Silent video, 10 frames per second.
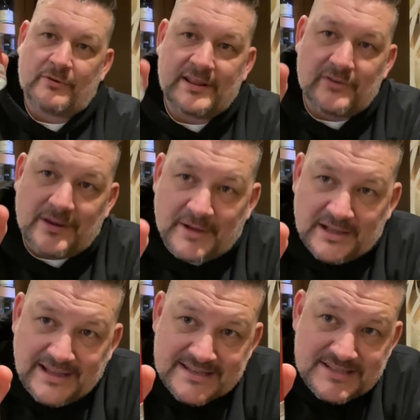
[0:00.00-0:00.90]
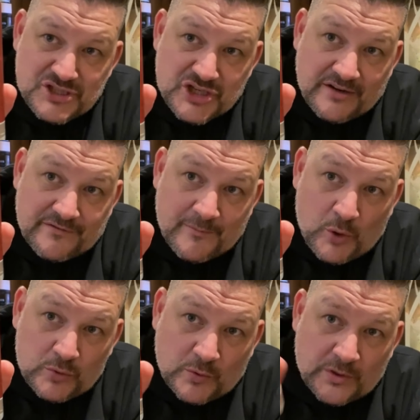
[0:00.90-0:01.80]
little number. Legacy Gin from
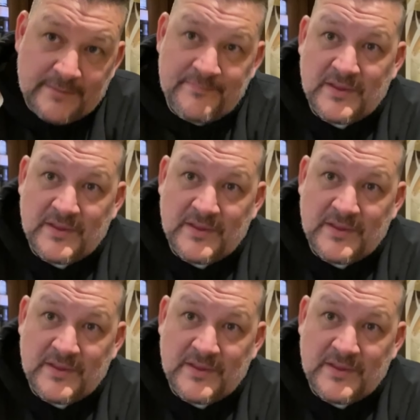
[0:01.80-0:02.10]
Old Order.